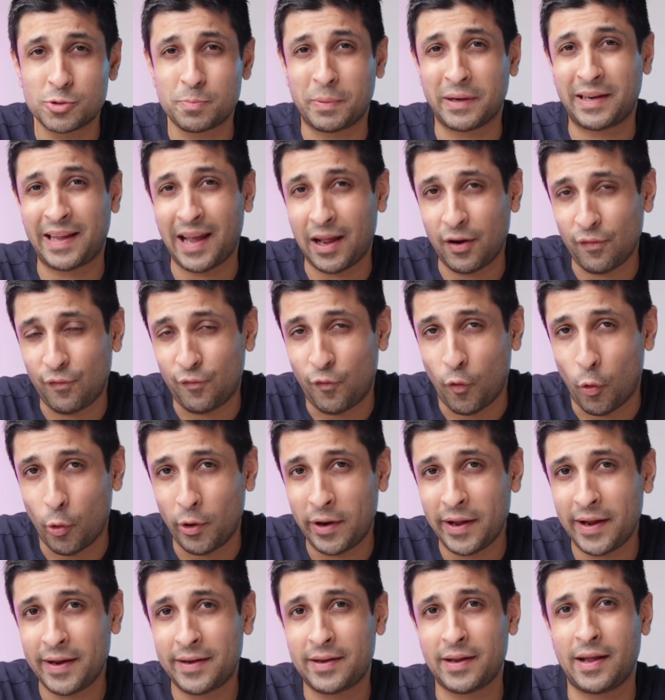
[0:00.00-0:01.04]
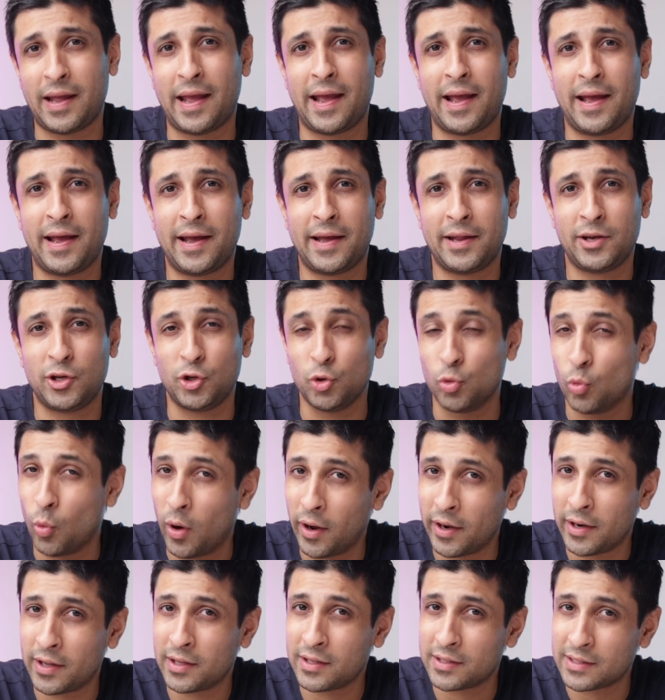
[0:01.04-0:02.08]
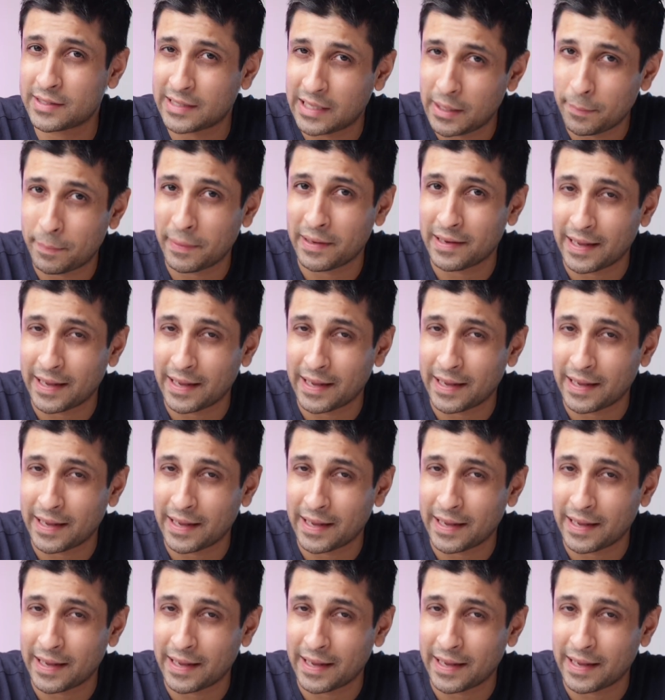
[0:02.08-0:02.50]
but can't afford it and you want to keep it